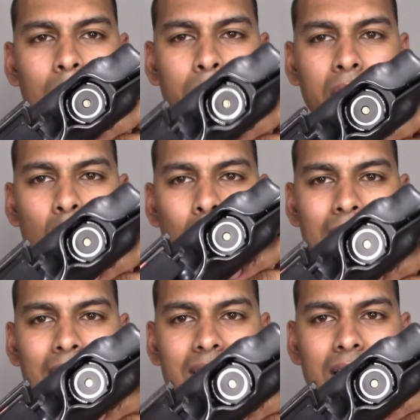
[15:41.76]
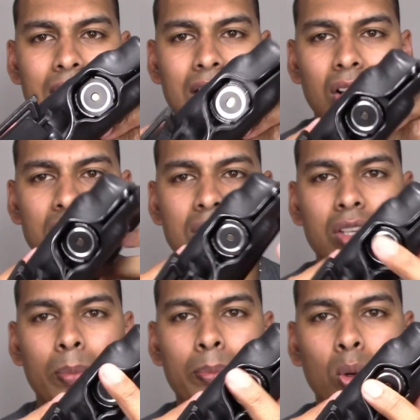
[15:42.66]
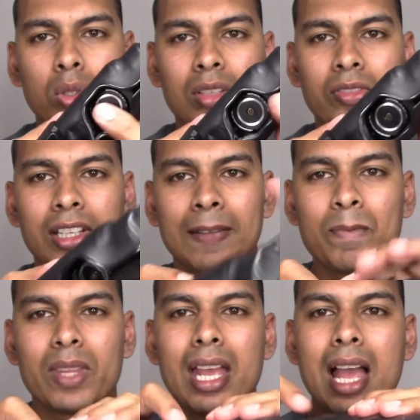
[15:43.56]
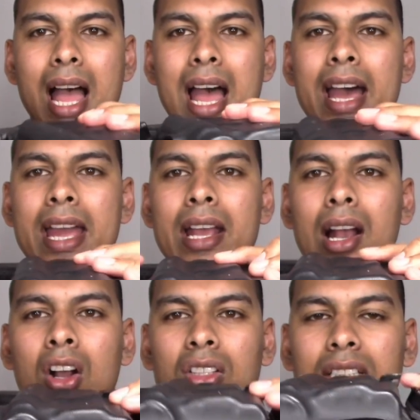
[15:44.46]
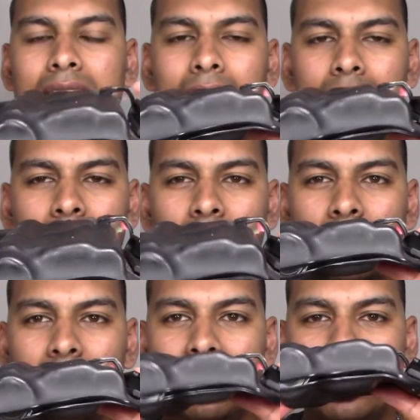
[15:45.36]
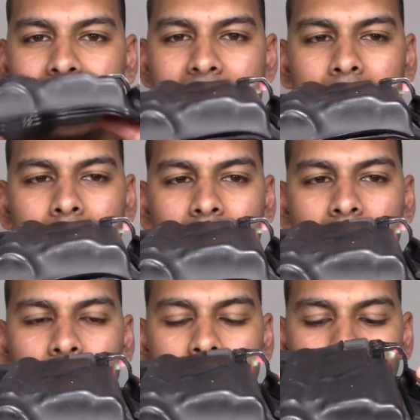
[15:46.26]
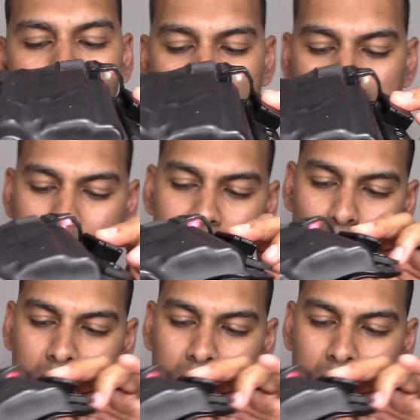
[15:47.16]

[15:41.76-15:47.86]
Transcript: Pro while it's in the holster. It's got a port over here. I consulted on the design of this holster, and as you